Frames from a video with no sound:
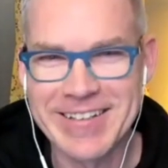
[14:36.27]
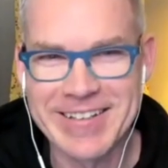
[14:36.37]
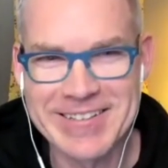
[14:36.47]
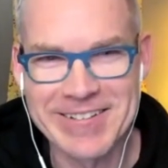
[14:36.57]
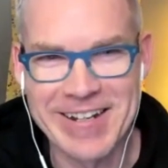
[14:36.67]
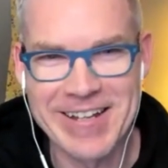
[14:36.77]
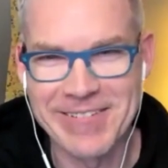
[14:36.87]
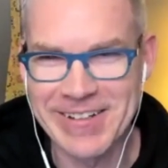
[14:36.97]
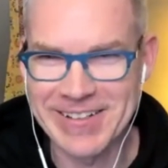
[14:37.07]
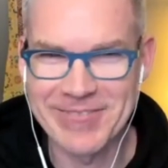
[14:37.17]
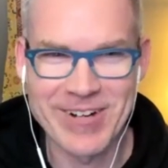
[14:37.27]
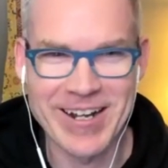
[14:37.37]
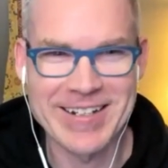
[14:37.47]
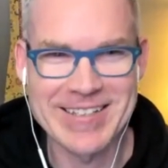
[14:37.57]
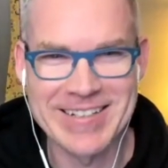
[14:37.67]
And so now we can
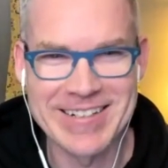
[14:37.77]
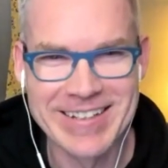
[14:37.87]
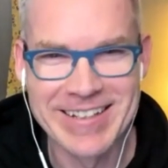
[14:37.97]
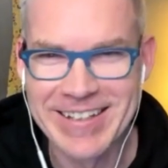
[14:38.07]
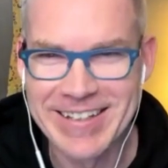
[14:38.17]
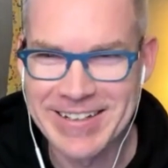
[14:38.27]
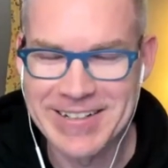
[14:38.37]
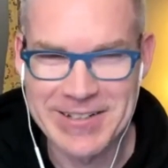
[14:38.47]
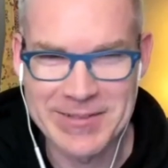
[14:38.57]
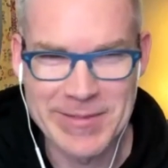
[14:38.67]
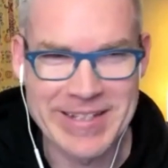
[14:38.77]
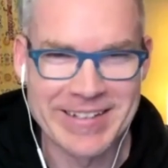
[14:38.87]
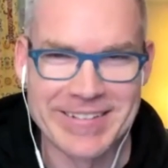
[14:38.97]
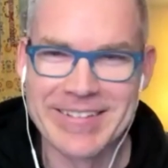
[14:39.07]
practice in just being.